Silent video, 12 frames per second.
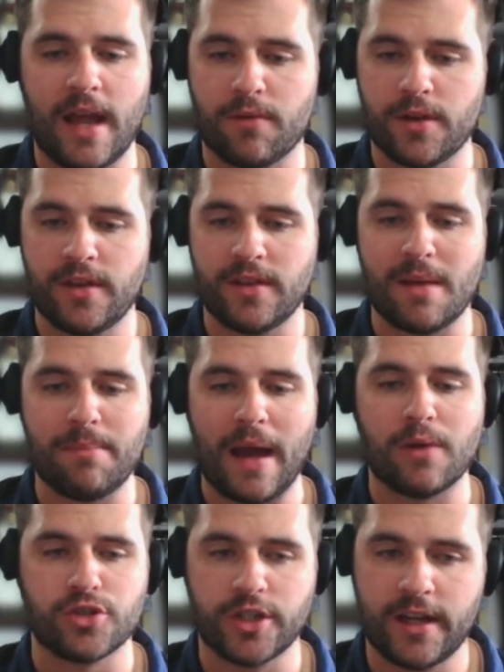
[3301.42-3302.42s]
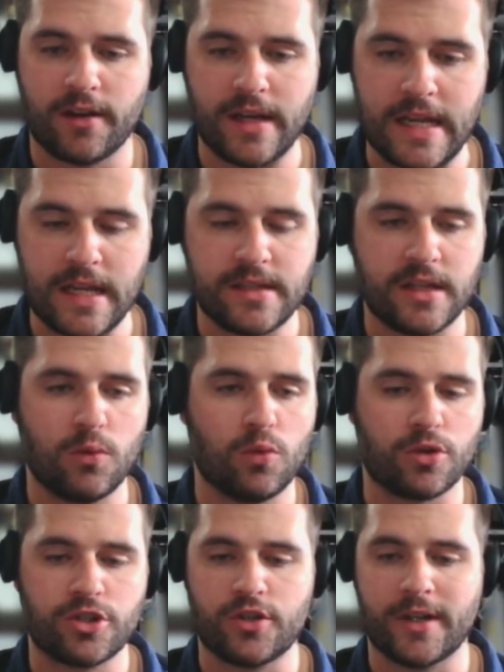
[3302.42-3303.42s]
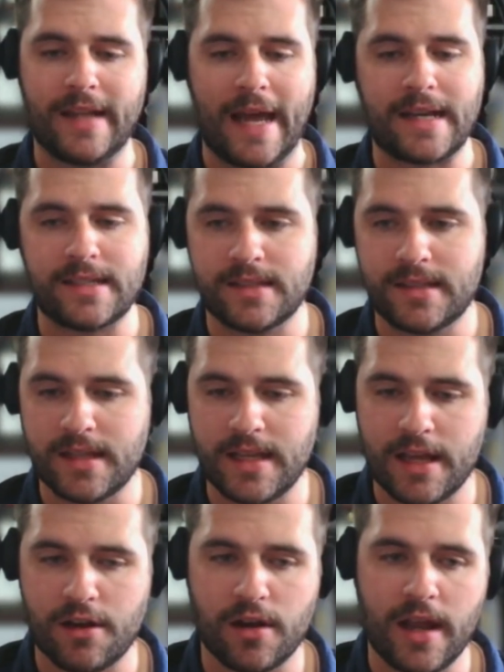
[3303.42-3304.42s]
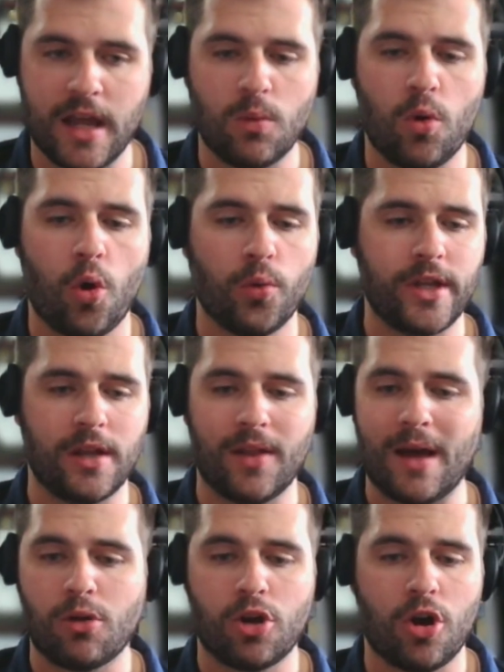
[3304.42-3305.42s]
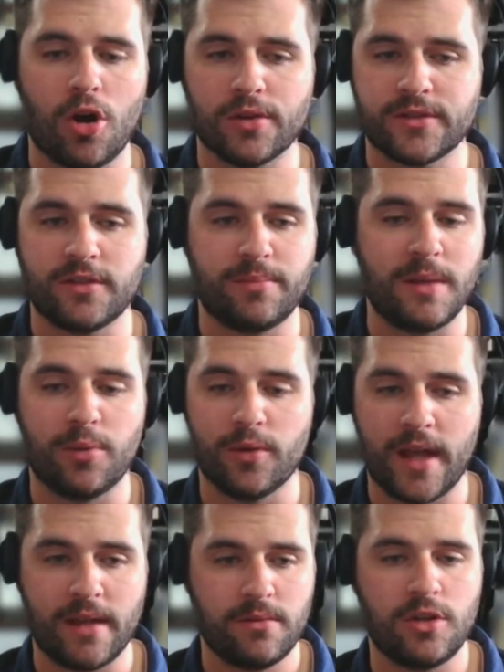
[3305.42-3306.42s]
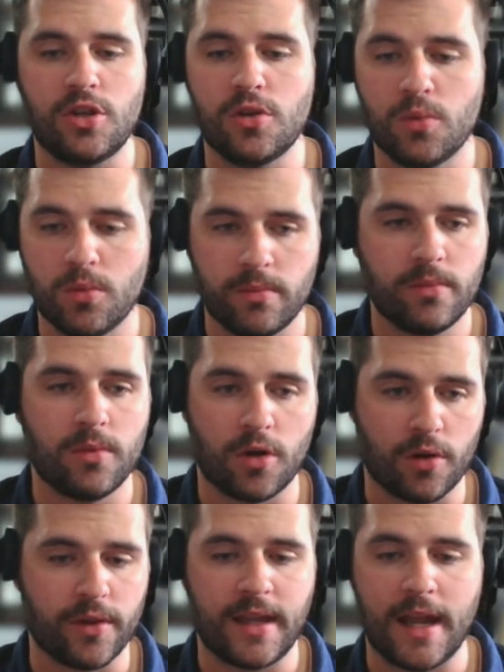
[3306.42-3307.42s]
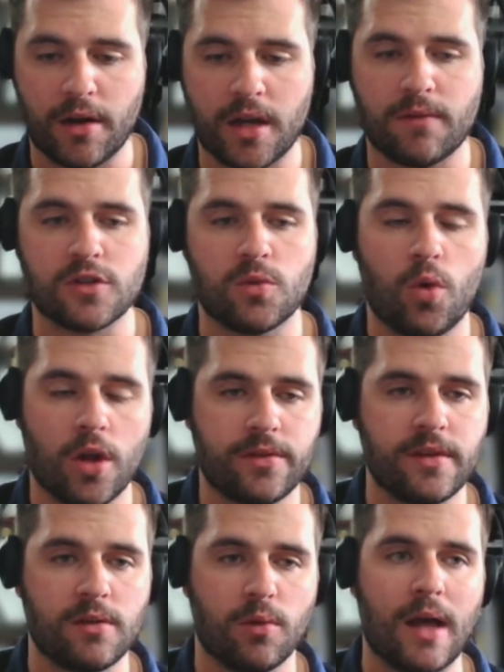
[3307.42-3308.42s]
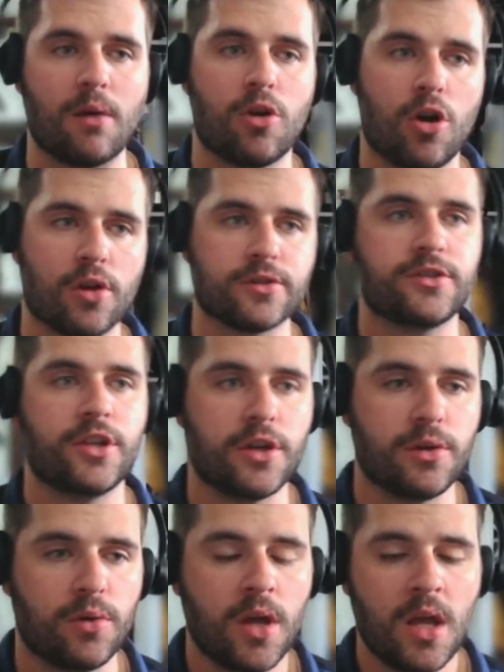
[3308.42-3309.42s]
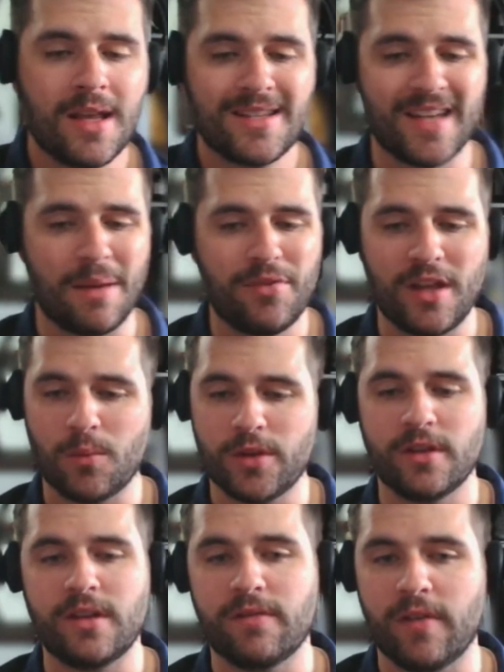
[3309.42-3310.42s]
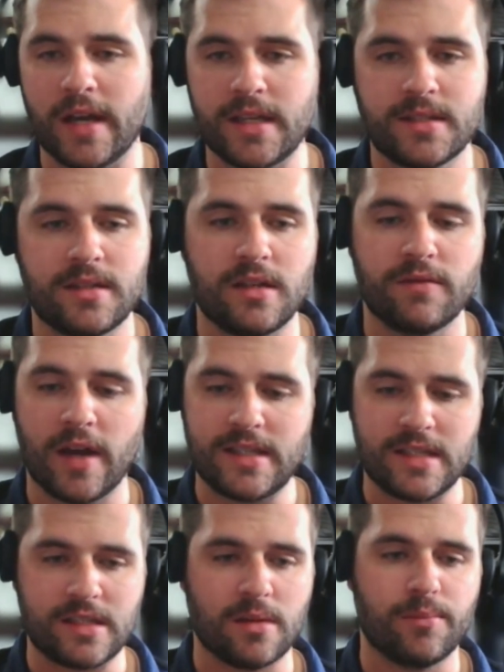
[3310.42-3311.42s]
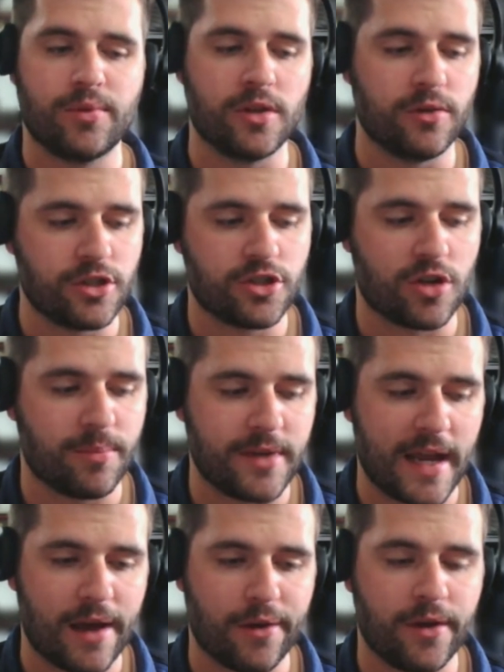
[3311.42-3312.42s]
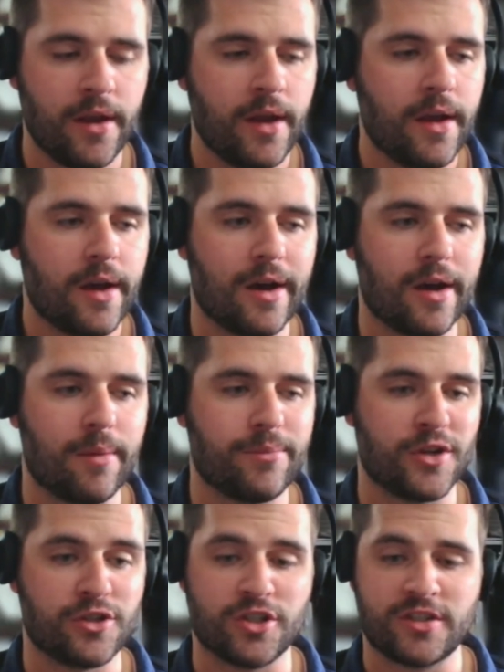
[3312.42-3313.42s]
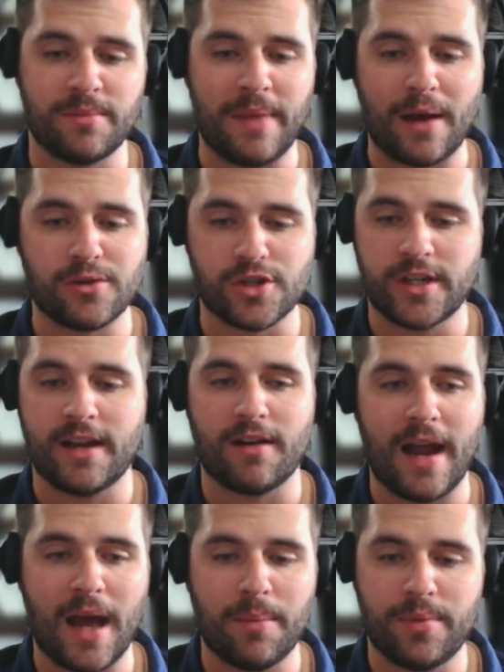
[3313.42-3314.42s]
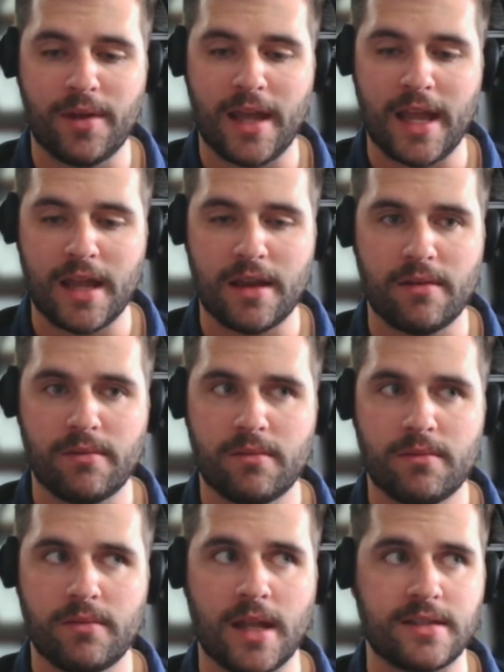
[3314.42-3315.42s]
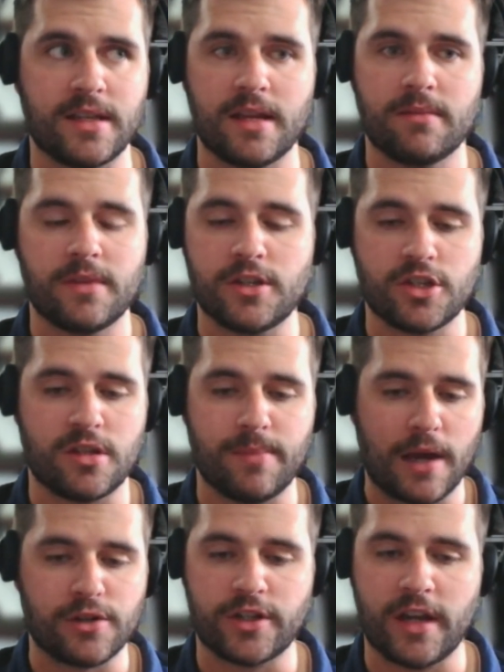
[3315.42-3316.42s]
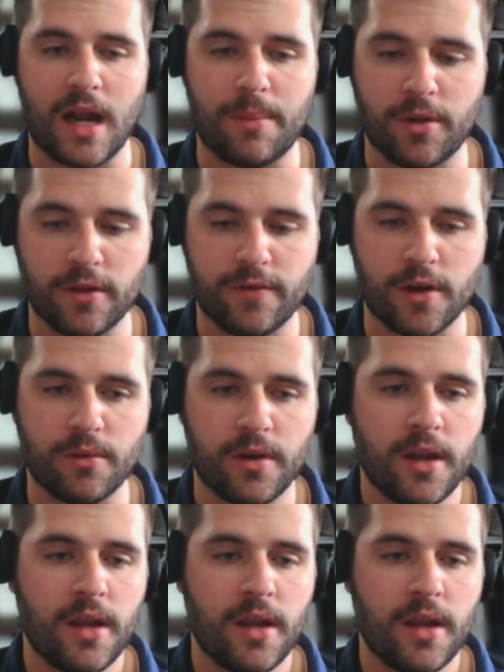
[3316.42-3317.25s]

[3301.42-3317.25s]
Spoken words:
everything that Boundary Care needs. It will restrict access to the internet. It will only allow calls to people that you or the caregivers want to allow calls to. Same thing with the device. The device is completely stripped down. There's just the Boundary Care app, and that's it. It's just the Boundary Care app on the phone.